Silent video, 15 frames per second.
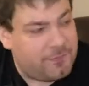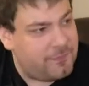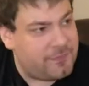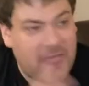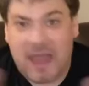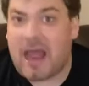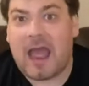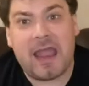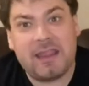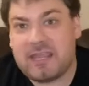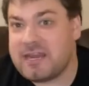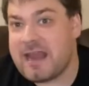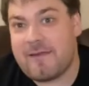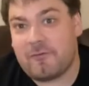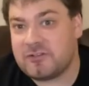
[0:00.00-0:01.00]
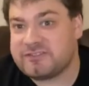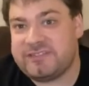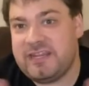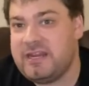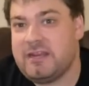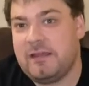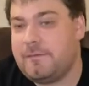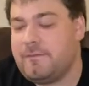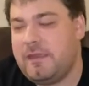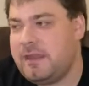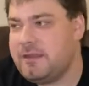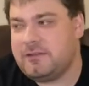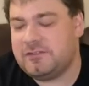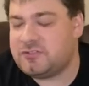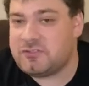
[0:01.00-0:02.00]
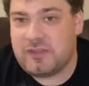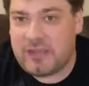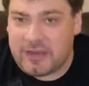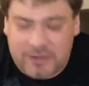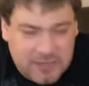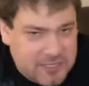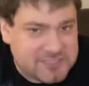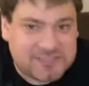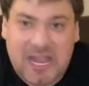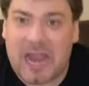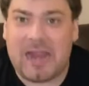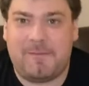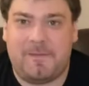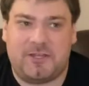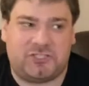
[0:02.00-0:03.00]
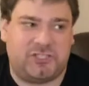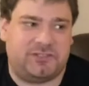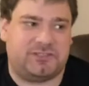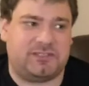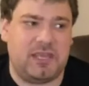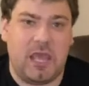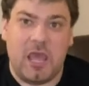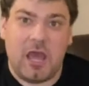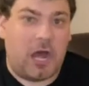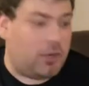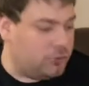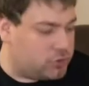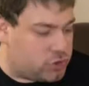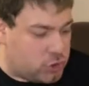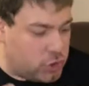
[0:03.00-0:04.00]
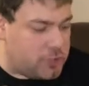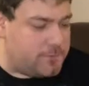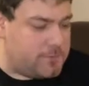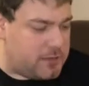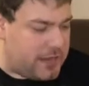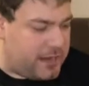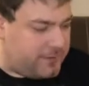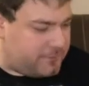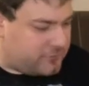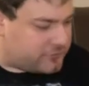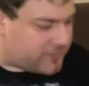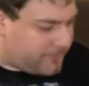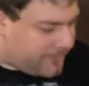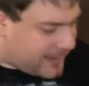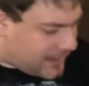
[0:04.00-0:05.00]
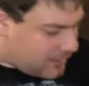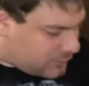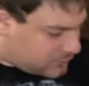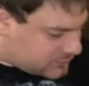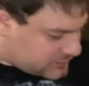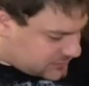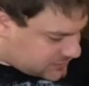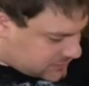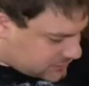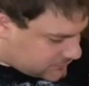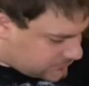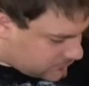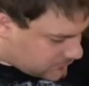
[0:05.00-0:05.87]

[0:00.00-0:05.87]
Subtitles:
that I can ever see in side missions. And there's about,